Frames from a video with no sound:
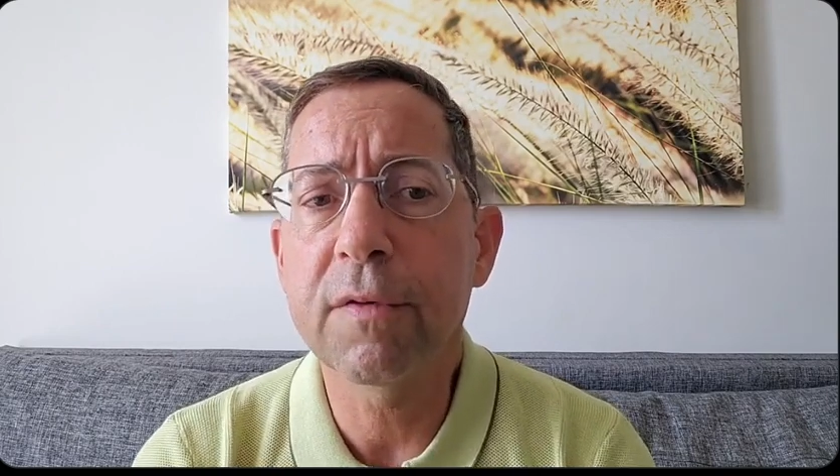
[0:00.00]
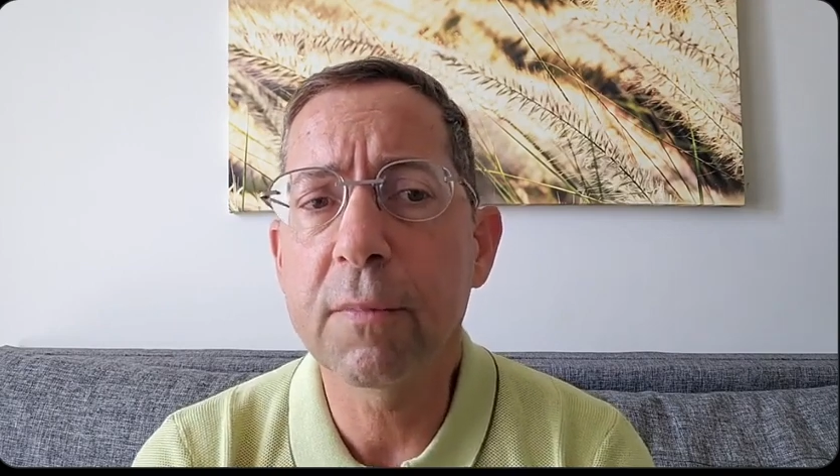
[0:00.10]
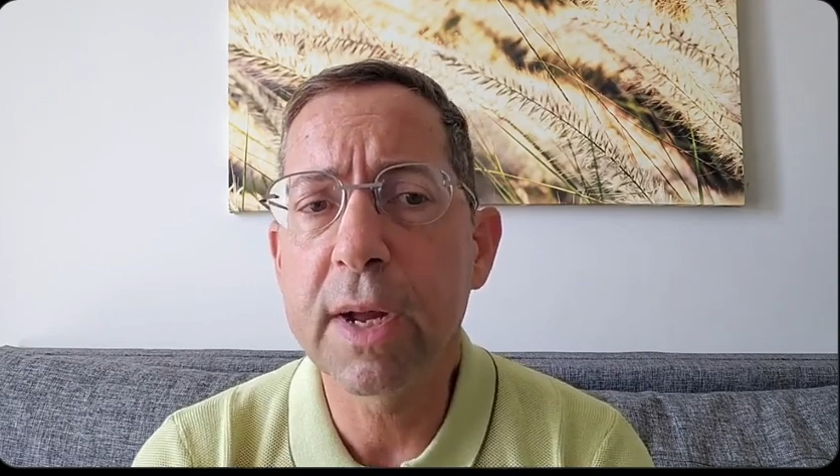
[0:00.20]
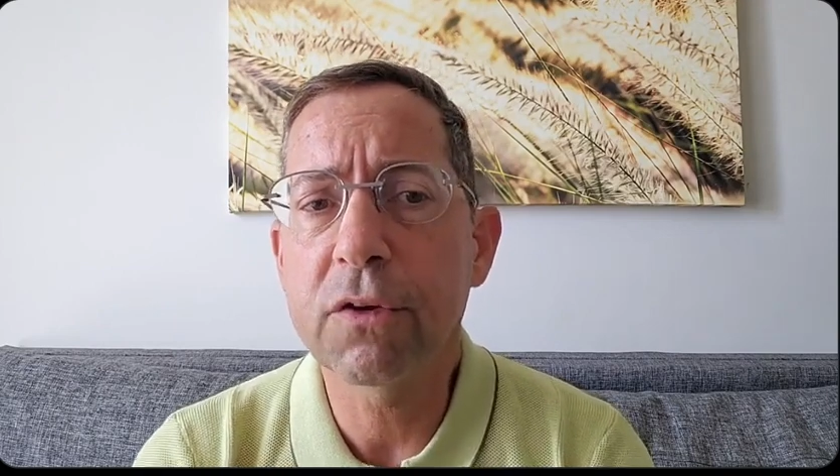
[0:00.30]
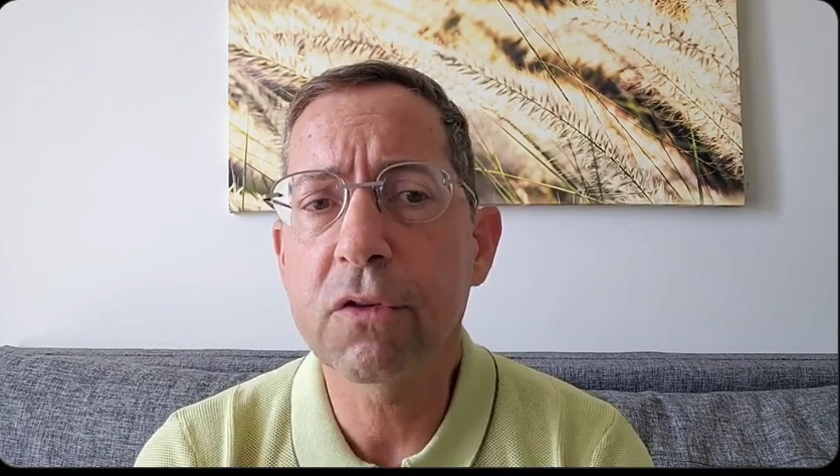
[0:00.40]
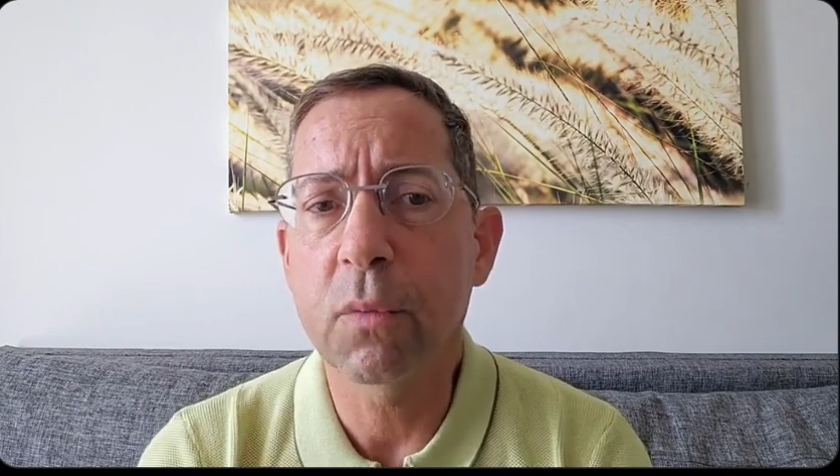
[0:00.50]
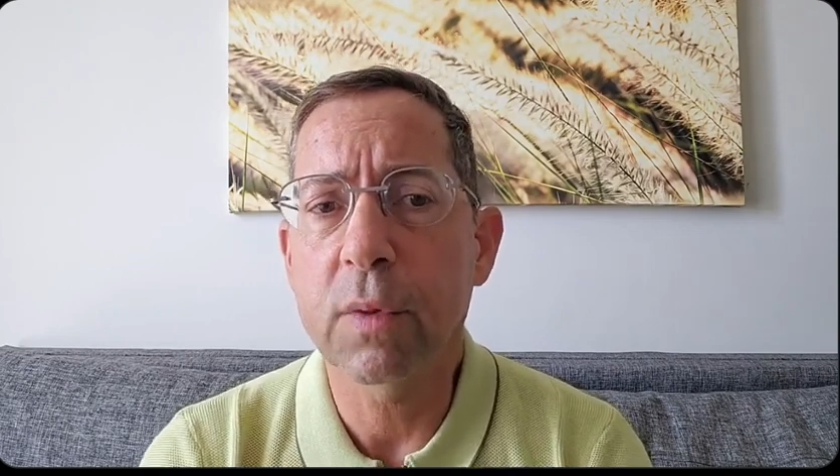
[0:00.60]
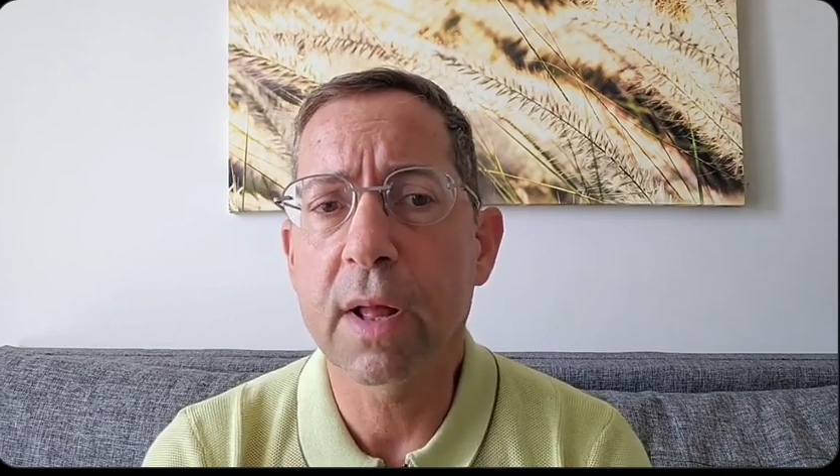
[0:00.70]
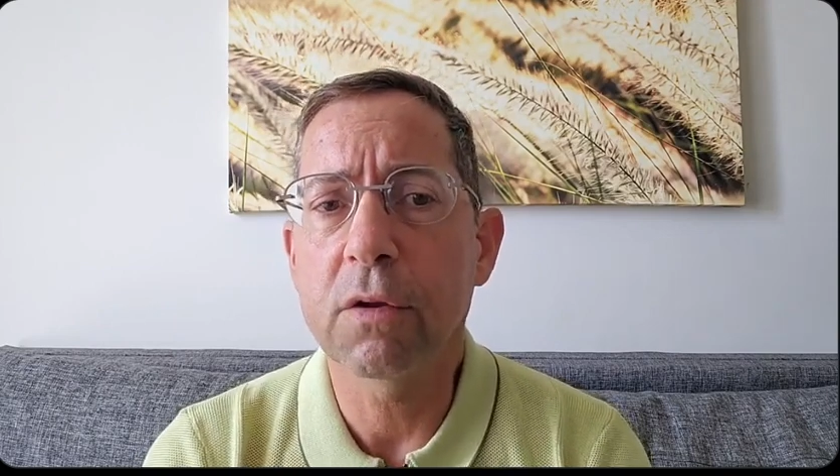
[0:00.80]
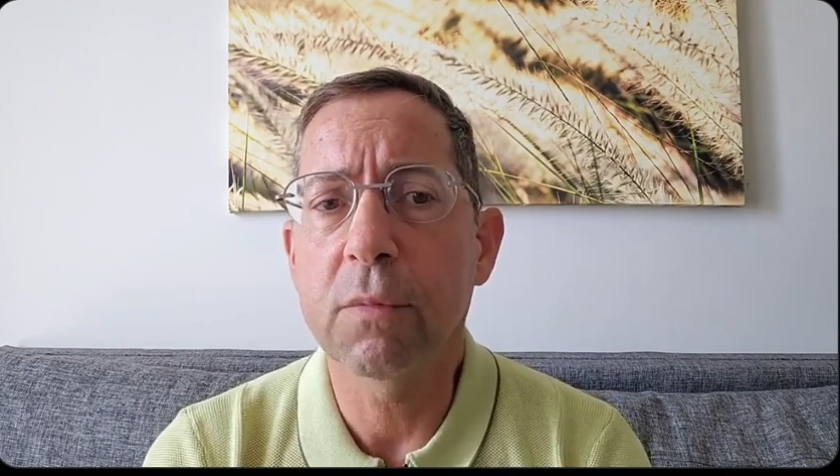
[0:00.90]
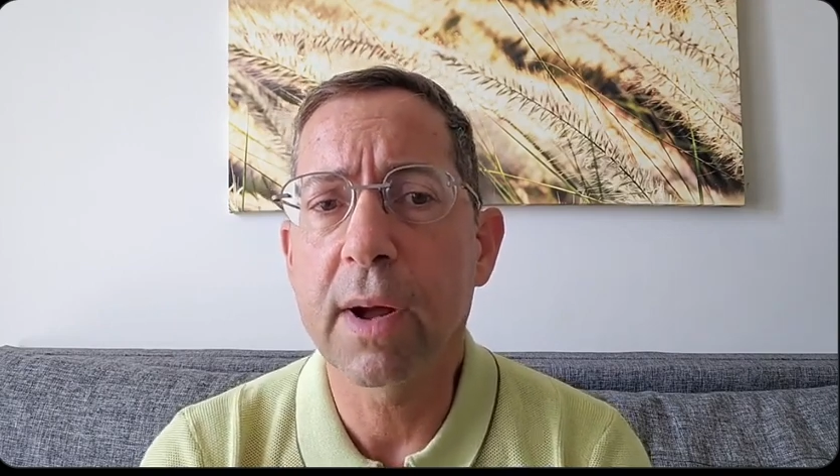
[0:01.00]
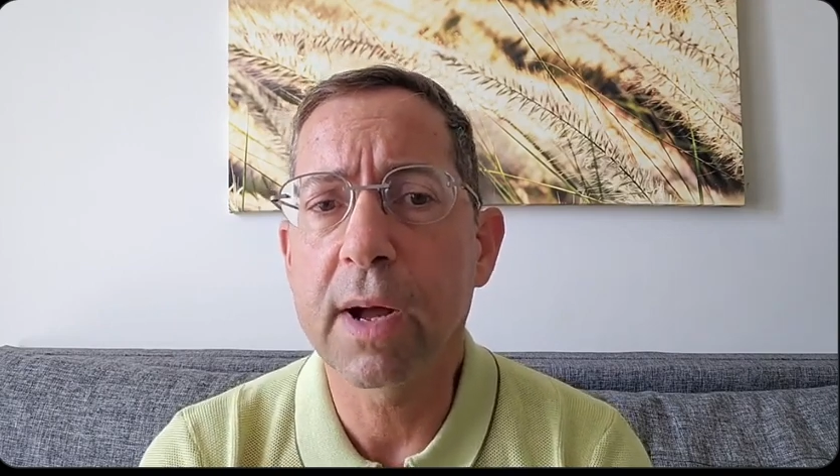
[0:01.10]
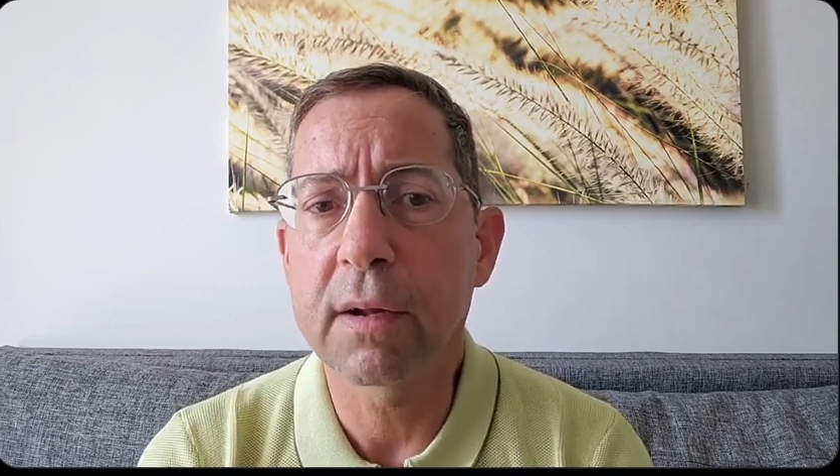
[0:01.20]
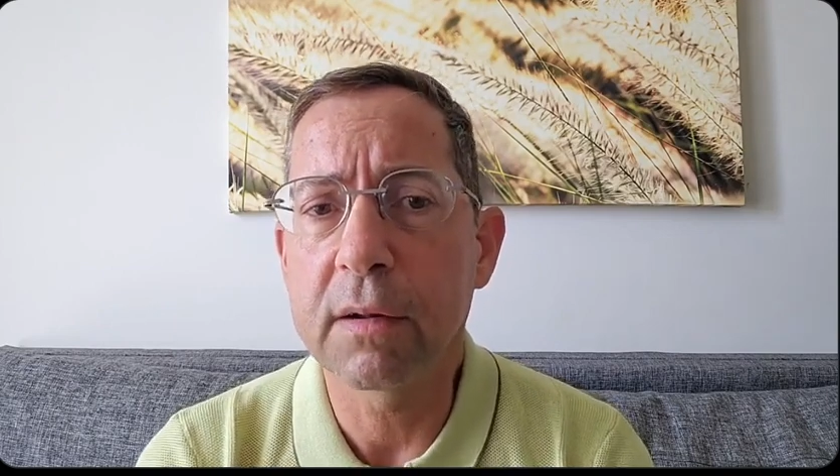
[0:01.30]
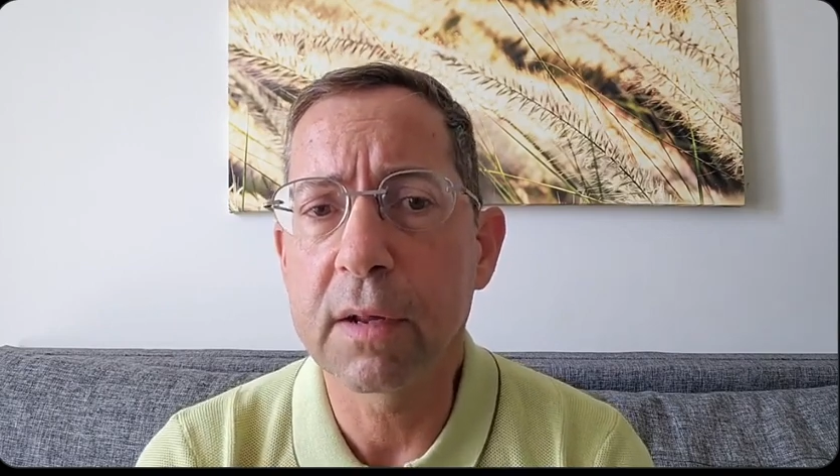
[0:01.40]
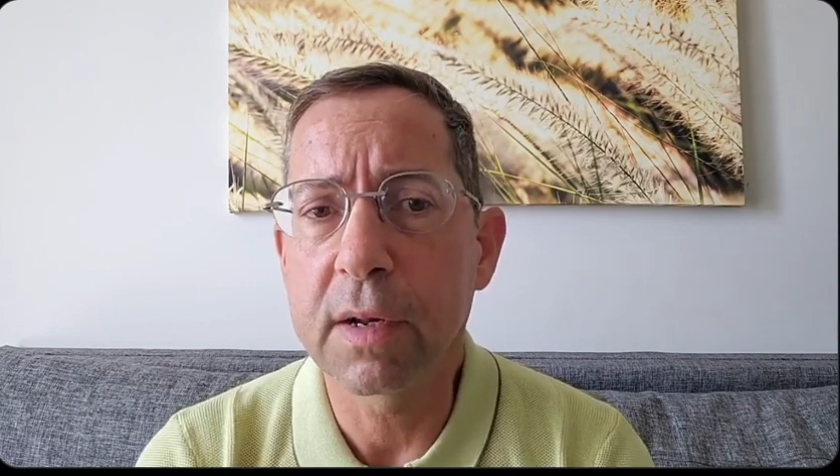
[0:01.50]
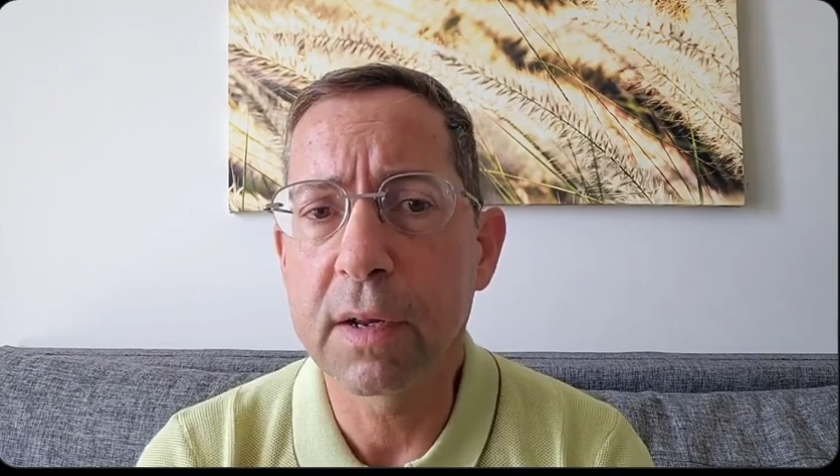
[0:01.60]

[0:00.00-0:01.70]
information with Hunter Biden